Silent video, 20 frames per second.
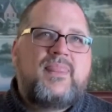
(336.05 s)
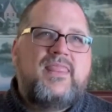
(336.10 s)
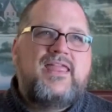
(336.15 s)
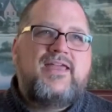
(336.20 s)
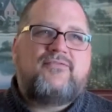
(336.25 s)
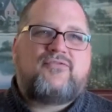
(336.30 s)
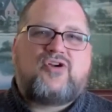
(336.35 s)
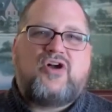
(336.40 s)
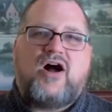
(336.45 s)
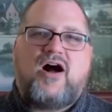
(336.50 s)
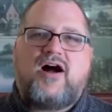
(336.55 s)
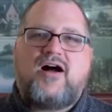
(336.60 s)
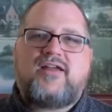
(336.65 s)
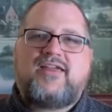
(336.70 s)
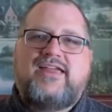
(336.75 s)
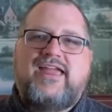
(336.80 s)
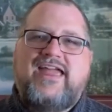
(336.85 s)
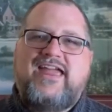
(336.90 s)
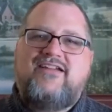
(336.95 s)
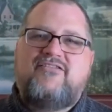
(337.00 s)
if
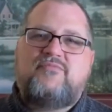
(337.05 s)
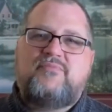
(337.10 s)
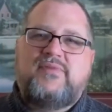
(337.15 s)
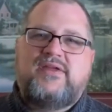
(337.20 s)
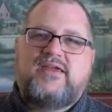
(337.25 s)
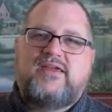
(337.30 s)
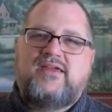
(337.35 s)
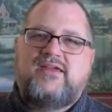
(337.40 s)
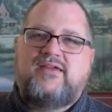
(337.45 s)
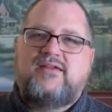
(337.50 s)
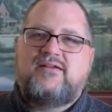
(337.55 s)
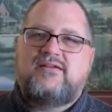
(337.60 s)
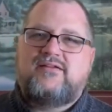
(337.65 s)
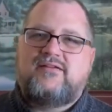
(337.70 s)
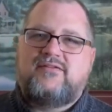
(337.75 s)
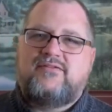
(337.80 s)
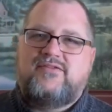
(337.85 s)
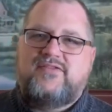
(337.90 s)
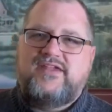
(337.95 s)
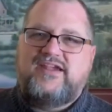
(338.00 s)
God gave me
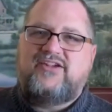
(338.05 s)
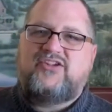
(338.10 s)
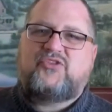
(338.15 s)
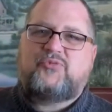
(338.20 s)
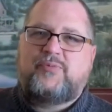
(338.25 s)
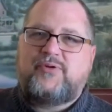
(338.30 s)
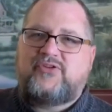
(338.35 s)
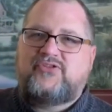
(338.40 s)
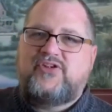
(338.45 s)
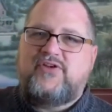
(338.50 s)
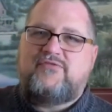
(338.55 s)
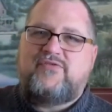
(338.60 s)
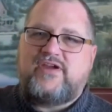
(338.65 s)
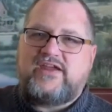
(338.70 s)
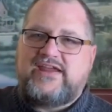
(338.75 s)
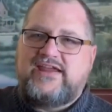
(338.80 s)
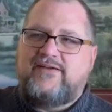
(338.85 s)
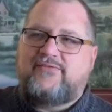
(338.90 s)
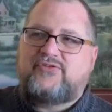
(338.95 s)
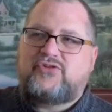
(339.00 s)
these
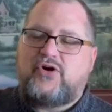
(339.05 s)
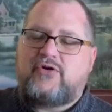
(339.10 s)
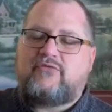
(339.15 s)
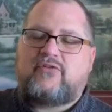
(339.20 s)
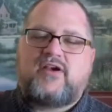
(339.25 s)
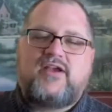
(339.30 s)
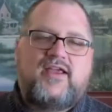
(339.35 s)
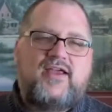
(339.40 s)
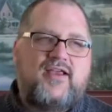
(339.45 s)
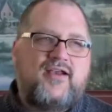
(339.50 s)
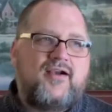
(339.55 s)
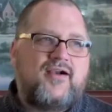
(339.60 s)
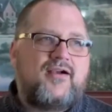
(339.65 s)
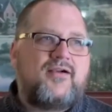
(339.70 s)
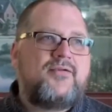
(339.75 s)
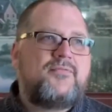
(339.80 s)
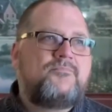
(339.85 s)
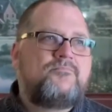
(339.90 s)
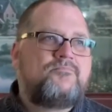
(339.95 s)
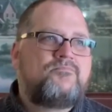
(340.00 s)
specific gifts over
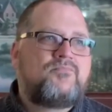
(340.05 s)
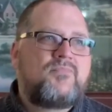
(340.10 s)
here,